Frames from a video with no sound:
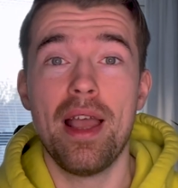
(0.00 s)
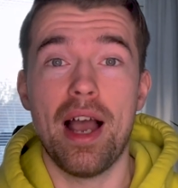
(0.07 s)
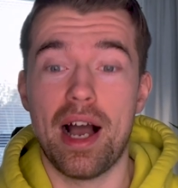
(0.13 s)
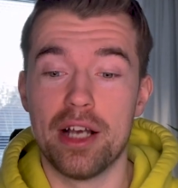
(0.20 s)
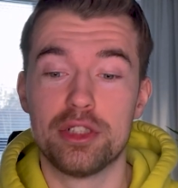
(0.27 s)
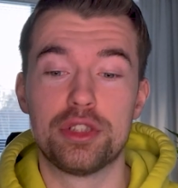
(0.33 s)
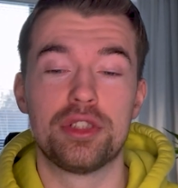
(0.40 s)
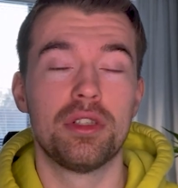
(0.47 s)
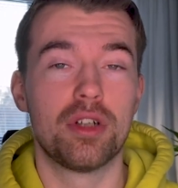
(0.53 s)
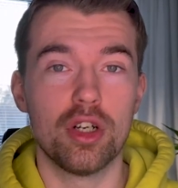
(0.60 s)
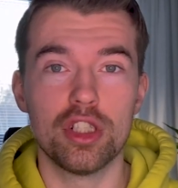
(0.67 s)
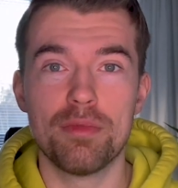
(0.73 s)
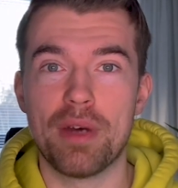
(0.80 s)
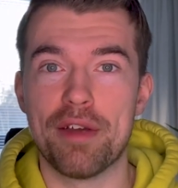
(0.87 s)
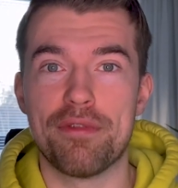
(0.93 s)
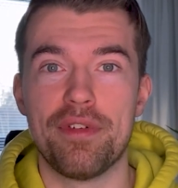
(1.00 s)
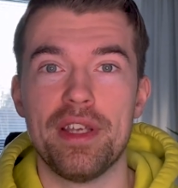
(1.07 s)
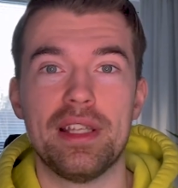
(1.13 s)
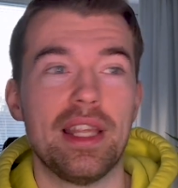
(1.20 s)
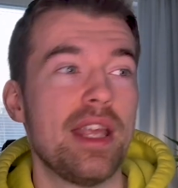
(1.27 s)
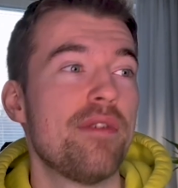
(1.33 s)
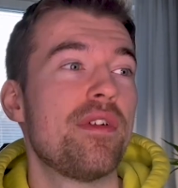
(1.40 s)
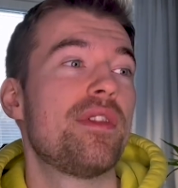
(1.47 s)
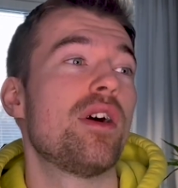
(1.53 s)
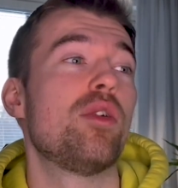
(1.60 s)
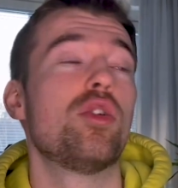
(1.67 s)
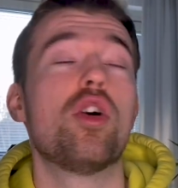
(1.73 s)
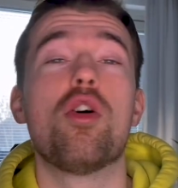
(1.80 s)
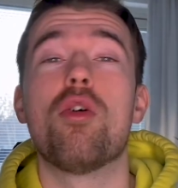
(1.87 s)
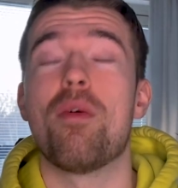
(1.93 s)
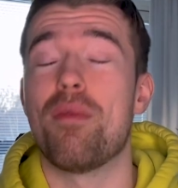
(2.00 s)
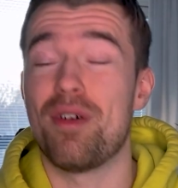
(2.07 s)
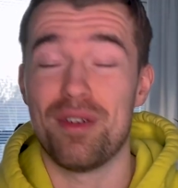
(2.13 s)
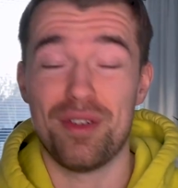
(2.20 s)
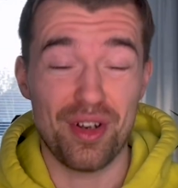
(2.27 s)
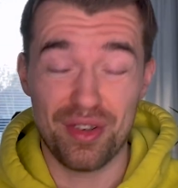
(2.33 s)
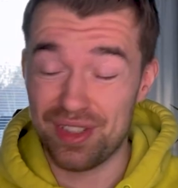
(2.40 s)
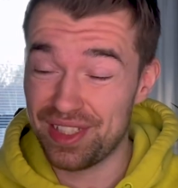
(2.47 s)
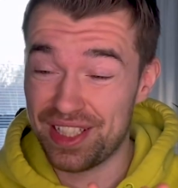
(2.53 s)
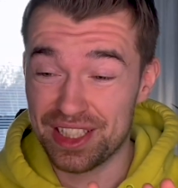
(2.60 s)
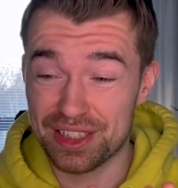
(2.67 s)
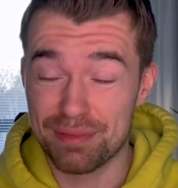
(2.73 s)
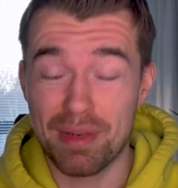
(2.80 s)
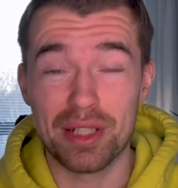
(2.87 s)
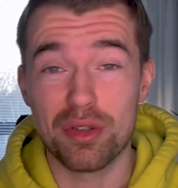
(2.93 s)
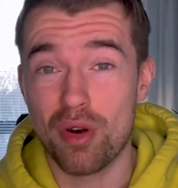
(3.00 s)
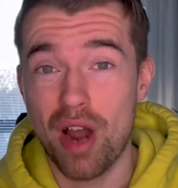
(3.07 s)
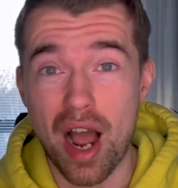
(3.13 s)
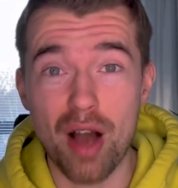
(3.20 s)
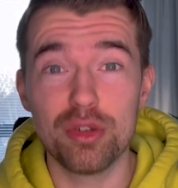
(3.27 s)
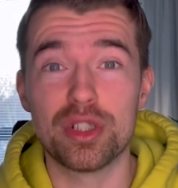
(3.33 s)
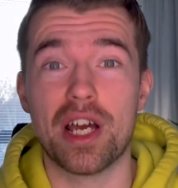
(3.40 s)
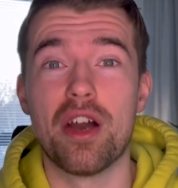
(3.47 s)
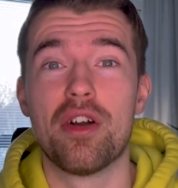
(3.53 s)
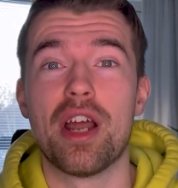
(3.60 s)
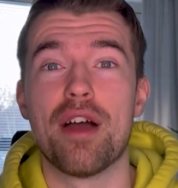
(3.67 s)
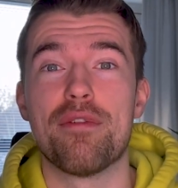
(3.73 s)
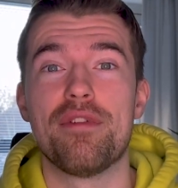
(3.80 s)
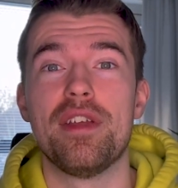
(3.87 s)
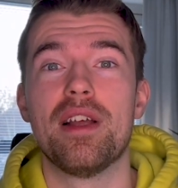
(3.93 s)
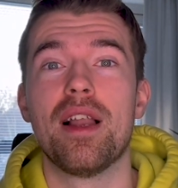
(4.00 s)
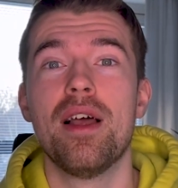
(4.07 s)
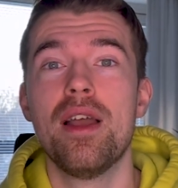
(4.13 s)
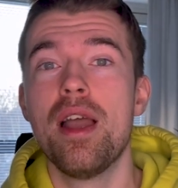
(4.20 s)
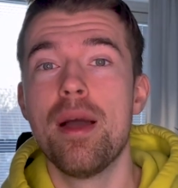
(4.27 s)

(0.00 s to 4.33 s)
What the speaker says: I just go to my feet, even though doesn't matter how tired I feel,